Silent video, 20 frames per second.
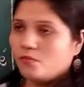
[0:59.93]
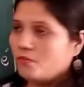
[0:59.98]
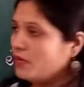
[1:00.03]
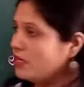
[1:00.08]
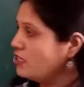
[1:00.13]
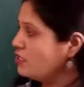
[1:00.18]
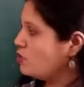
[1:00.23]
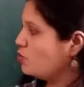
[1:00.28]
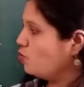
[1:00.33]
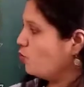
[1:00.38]

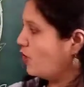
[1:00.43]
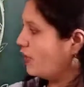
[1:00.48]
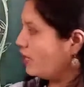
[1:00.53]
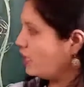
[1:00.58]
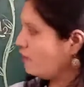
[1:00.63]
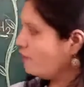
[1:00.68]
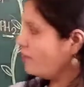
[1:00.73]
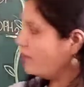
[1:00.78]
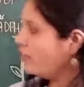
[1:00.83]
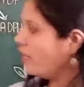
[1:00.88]
means
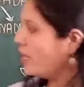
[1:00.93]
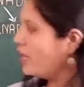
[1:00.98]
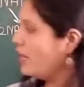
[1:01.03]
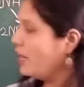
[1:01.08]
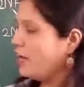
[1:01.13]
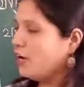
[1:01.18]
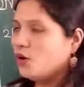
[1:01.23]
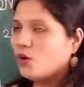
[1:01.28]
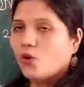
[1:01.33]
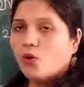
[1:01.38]
whatever the
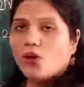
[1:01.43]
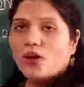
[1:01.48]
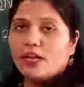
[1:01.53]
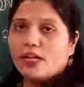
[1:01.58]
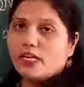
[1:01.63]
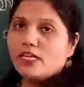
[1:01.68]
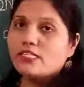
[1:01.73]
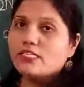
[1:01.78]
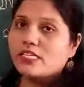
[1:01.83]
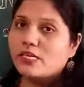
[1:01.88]

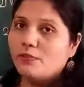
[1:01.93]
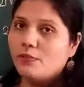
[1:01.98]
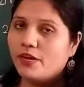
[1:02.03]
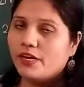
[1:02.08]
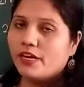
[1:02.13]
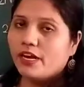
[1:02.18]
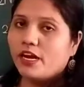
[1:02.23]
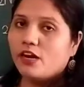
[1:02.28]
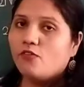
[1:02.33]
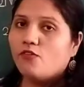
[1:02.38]
electron is
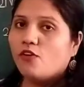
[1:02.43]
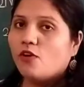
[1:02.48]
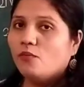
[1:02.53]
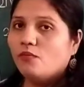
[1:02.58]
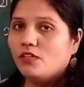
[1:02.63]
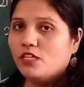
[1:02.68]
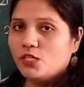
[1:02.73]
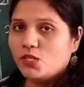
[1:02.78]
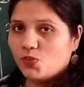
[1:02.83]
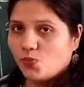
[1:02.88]
emitted
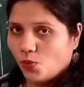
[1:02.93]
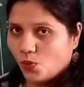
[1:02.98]
from this